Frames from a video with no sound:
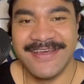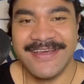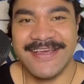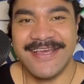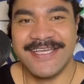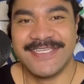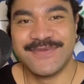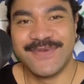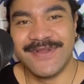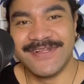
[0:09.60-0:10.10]

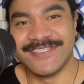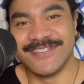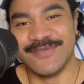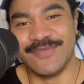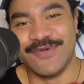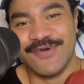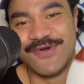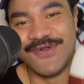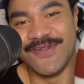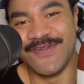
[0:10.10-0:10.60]
as well as the
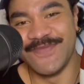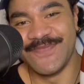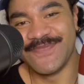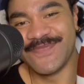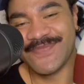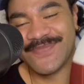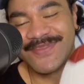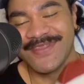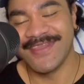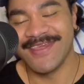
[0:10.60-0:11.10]
ball,
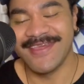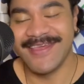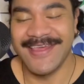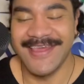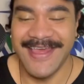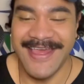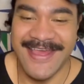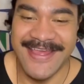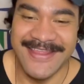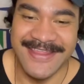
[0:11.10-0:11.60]

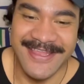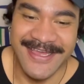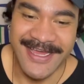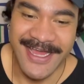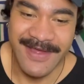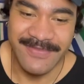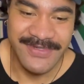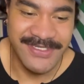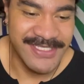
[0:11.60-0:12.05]
and I'm